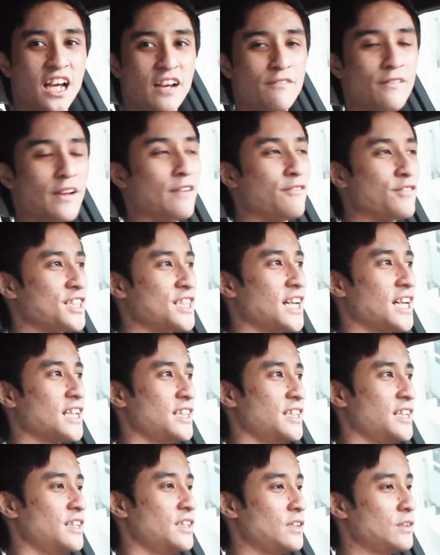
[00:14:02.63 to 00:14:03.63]
I've ever sat
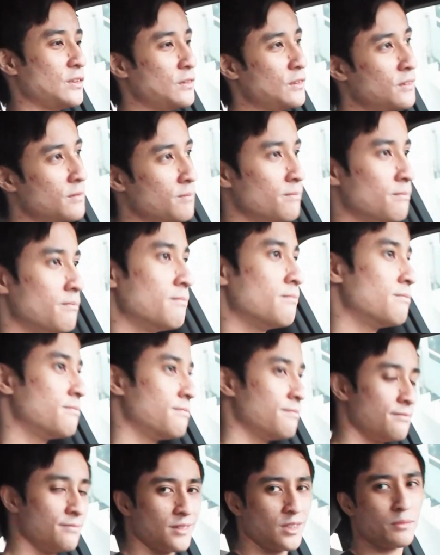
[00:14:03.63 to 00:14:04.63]
into
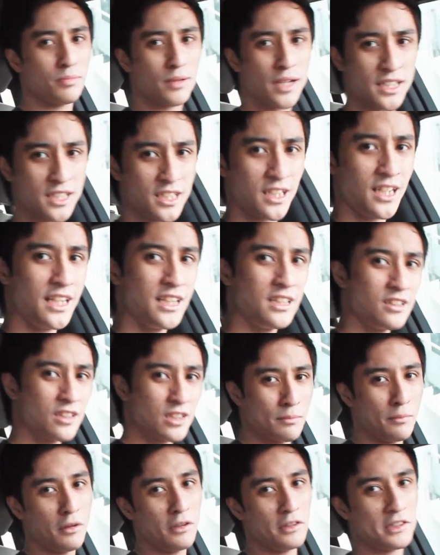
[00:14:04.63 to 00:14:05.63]
surprisingly
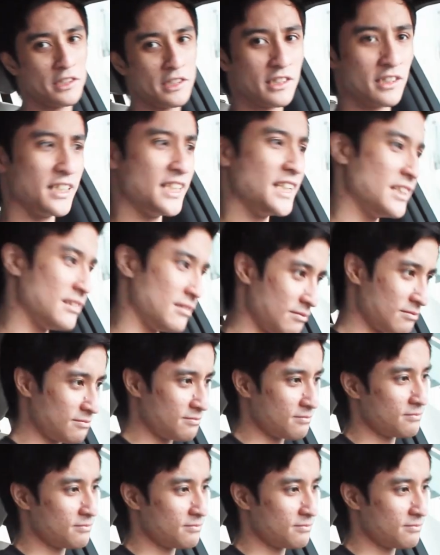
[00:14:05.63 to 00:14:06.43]
there's bolstering